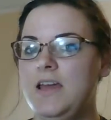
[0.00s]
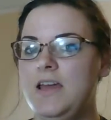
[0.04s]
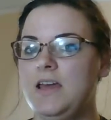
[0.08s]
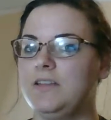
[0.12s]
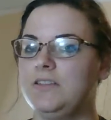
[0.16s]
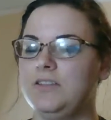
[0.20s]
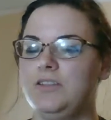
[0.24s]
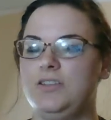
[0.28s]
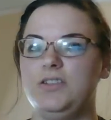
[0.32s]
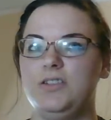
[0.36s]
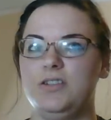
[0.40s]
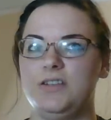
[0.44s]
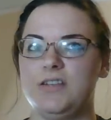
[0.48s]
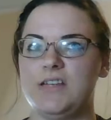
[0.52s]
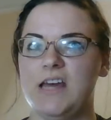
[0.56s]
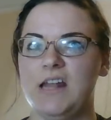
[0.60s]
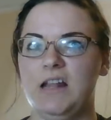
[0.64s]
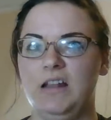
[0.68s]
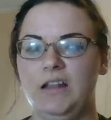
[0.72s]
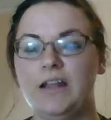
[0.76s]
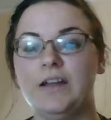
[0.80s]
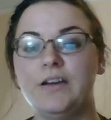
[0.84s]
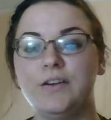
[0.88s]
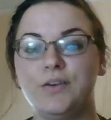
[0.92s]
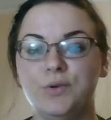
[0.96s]
So you just kind
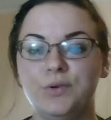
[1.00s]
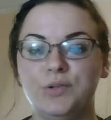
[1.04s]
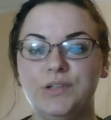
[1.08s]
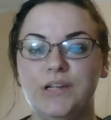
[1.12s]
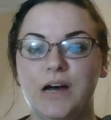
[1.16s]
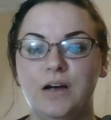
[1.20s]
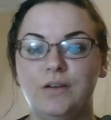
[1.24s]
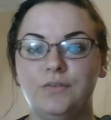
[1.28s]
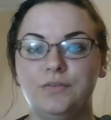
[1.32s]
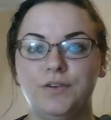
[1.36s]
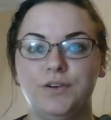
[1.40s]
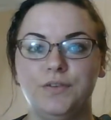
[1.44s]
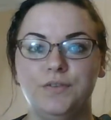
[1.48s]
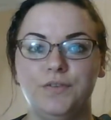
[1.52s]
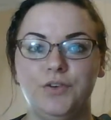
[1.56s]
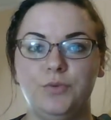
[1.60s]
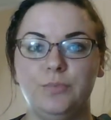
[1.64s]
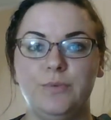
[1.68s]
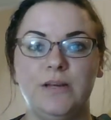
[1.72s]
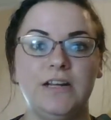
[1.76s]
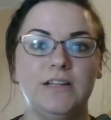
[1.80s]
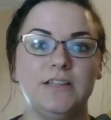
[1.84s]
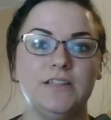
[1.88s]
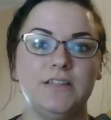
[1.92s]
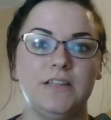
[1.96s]
of let it cool down for a few
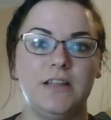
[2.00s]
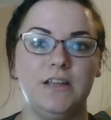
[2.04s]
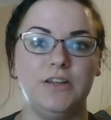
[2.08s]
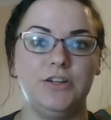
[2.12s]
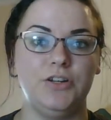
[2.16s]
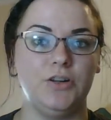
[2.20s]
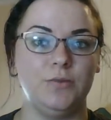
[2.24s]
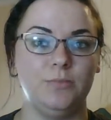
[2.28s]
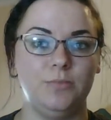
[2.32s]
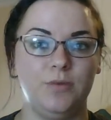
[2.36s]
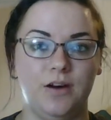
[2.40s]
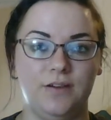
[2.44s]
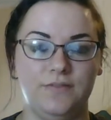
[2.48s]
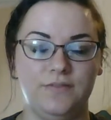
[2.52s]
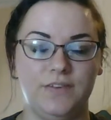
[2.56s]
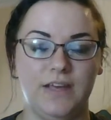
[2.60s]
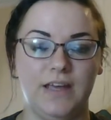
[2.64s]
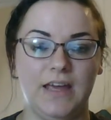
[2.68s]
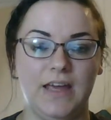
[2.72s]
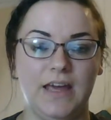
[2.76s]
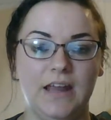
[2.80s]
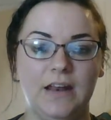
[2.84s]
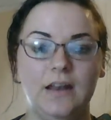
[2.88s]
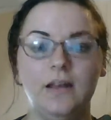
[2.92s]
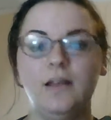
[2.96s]
minutes and then you can puff
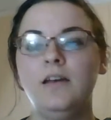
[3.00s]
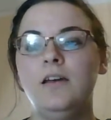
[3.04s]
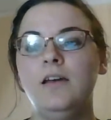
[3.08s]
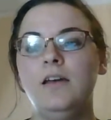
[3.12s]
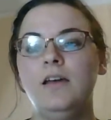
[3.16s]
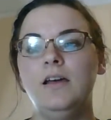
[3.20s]
again.